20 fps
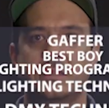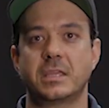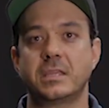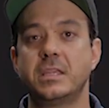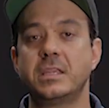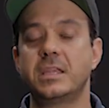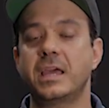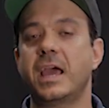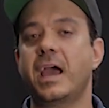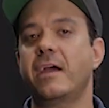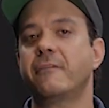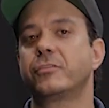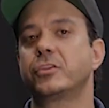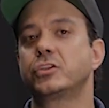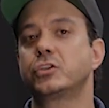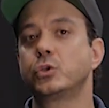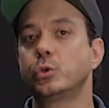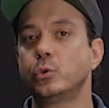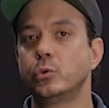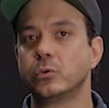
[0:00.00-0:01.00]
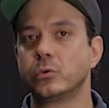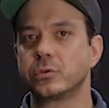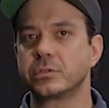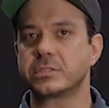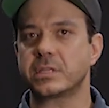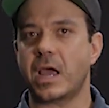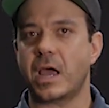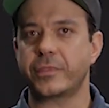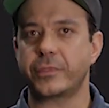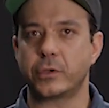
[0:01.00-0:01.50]
They need to have the
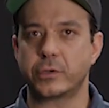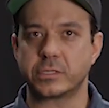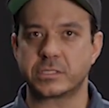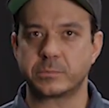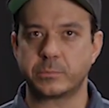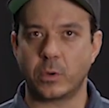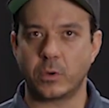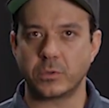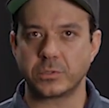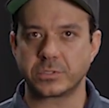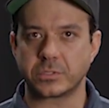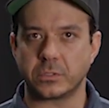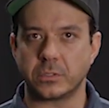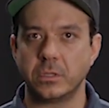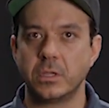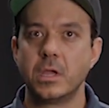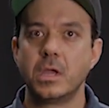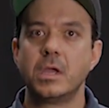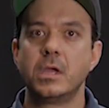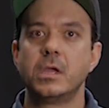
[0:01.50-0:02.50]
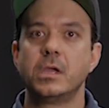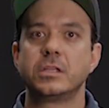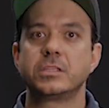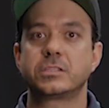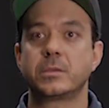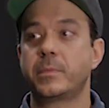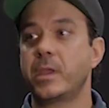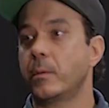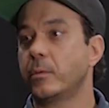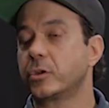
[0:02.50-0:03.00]
tools at their disposal
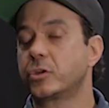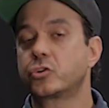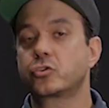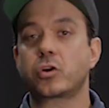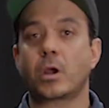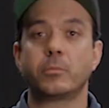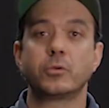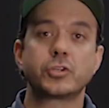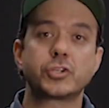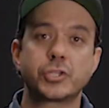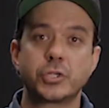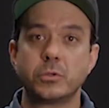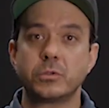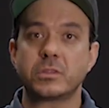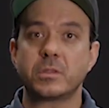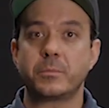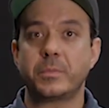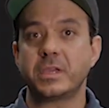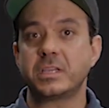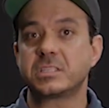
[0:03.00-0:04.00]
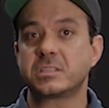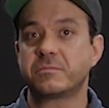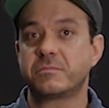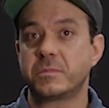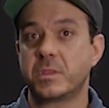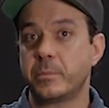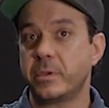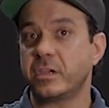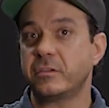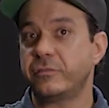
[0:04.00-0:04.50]
to be able to troubleshoot the big
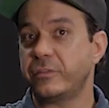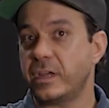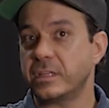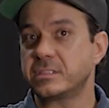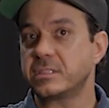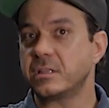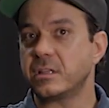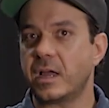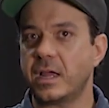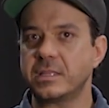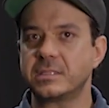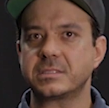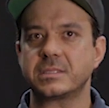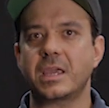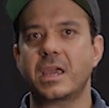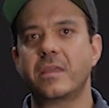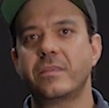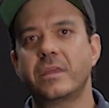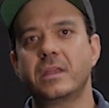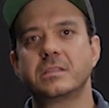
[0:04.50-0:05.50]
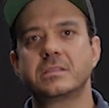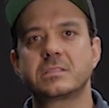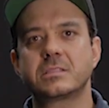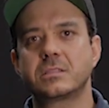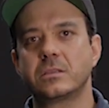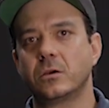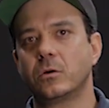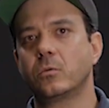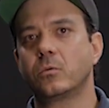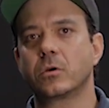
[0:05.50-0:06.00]
the big fancy lights and then
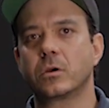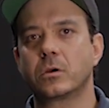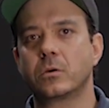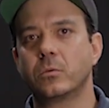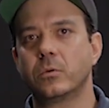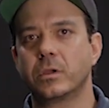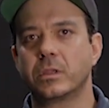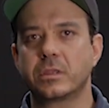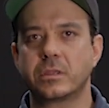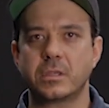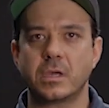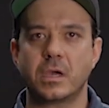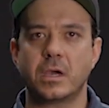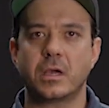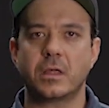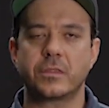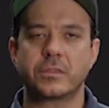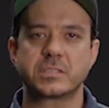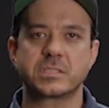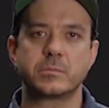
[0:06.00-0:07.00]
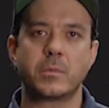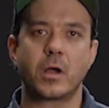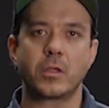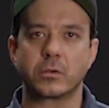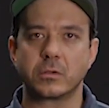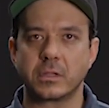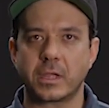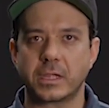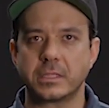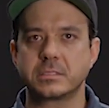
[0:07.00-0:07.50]
still work with uh, the
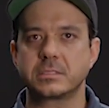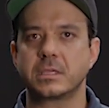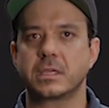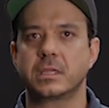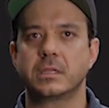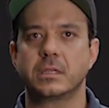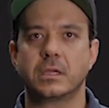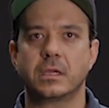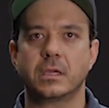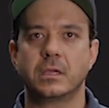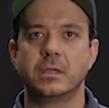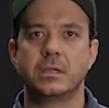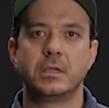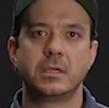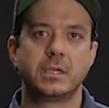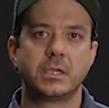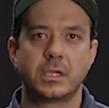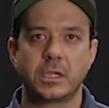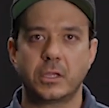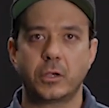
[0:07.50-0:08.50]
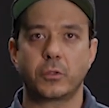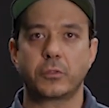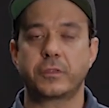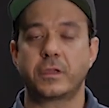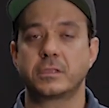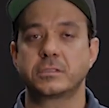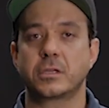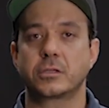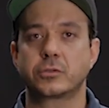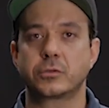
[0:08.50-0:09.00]
smaller lights and uh, you know
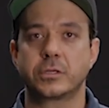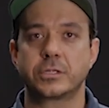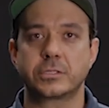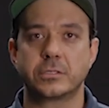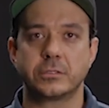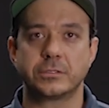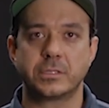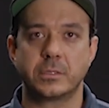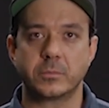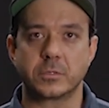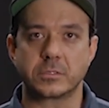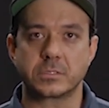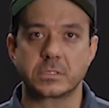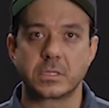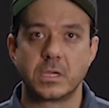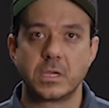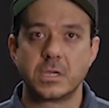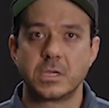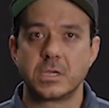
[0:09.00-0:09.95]
things on traditional dimmers.